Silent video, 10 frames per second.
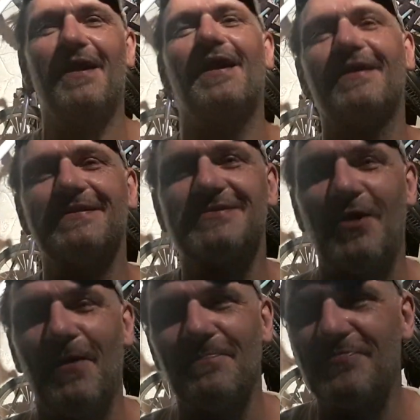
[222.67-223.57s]
And
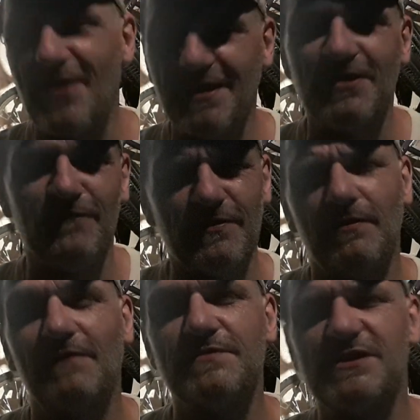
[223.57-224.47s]
thank you for the
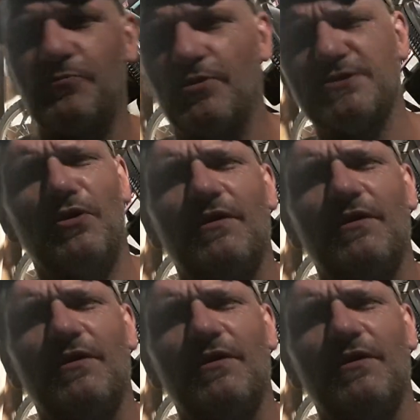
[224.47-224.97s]
love and support to all